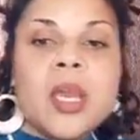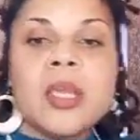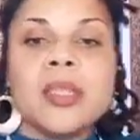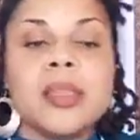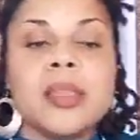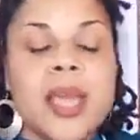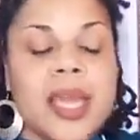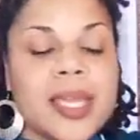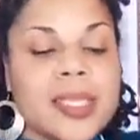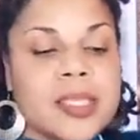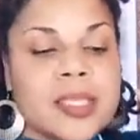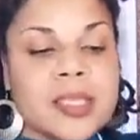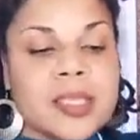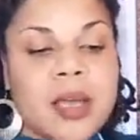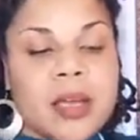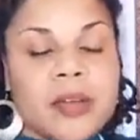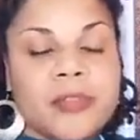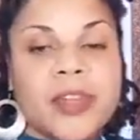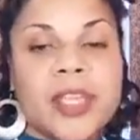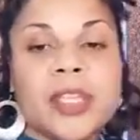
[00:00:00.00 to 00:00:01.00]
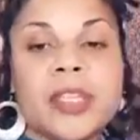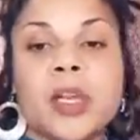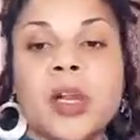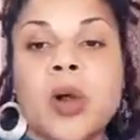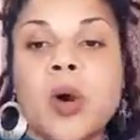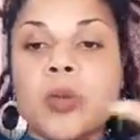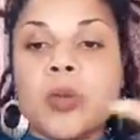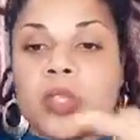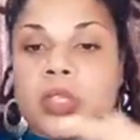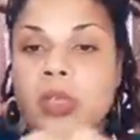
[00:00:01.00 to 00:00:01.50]
that stuff and the
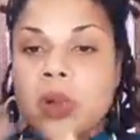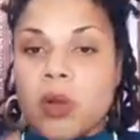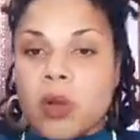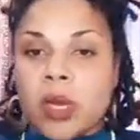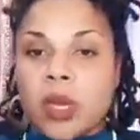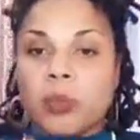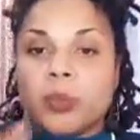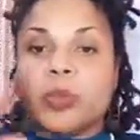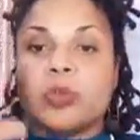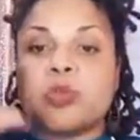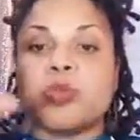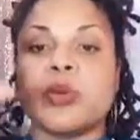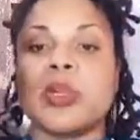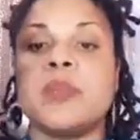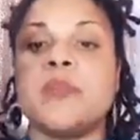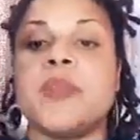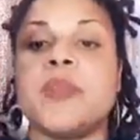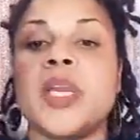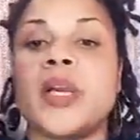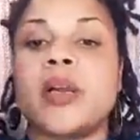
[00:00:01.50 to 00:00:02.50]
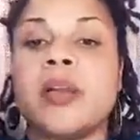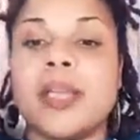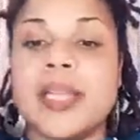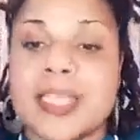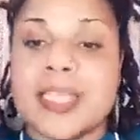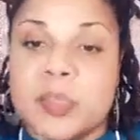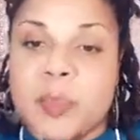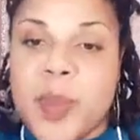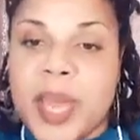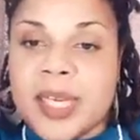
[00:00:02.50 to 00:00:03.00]
coach is going to help you dream bigger
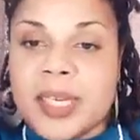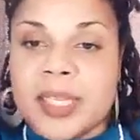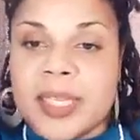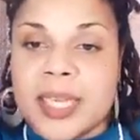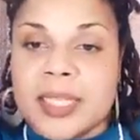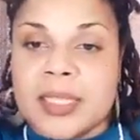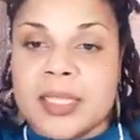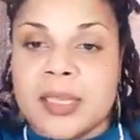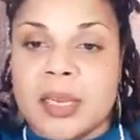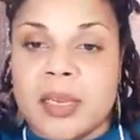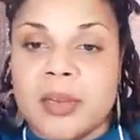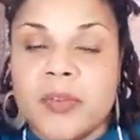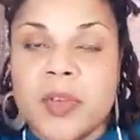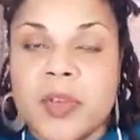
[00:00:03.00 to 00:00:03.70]
in spite of that stuff.